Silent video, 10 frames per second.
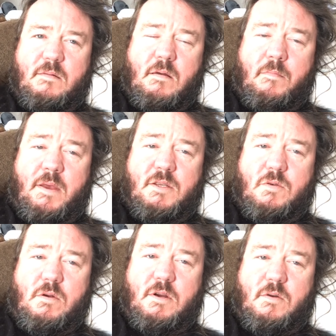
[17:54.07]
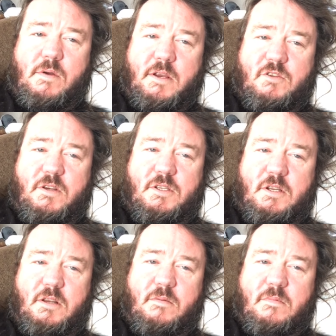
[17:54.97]
My mentor, who I
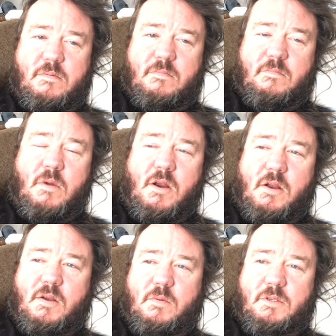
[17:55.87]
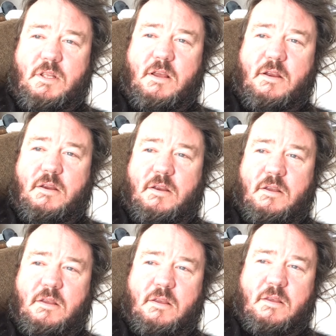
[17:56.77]
trusted, Mark, was there.
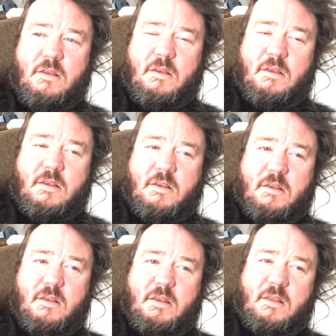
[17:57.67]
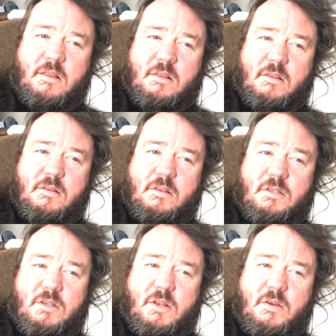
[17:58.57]
And
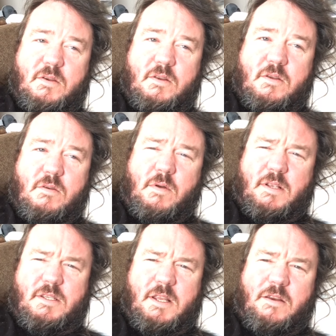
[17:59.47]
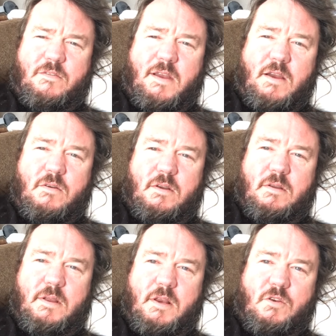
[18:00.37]
this dude, who I'd seen around
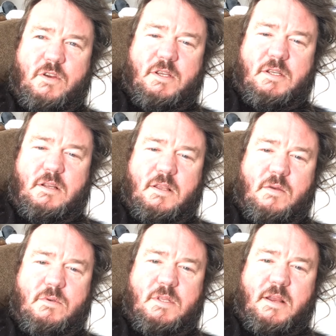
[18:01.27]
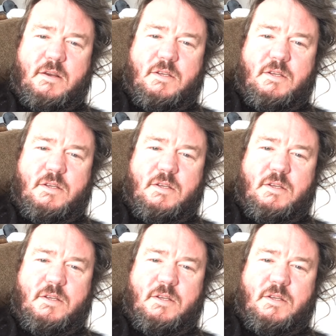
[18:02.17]
increasingly, was there